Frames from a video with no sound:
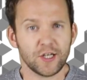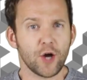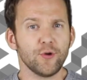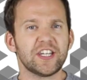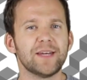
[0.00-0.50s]

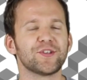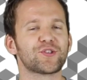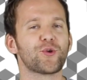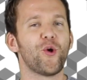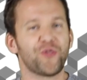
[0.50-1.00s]
No team
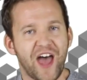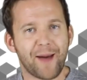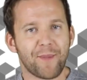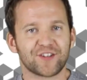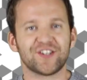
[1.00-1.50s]
has scored
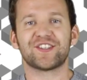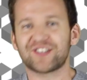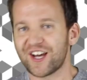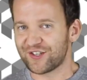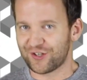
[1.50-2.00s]
that much in
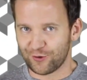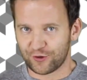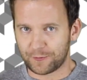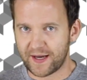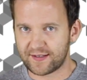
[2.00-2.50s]
such a
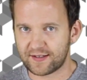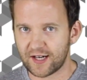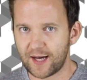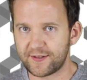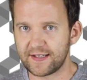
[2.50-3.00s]
short space of
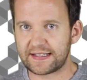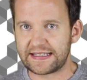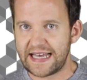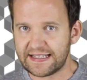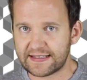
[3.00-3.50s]
time
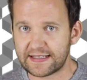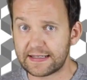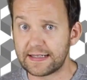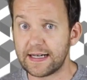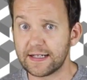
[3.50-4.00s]
since
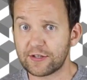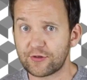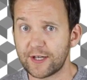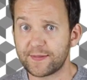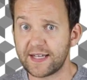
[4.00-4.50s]
Leicester's
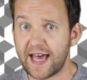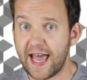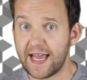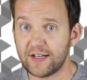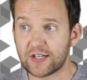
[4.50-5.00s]
last trip to
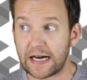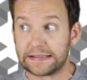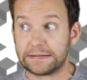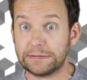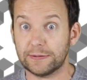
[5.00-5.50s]

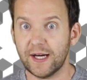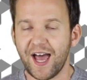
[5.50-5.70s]
Asia. Ooh.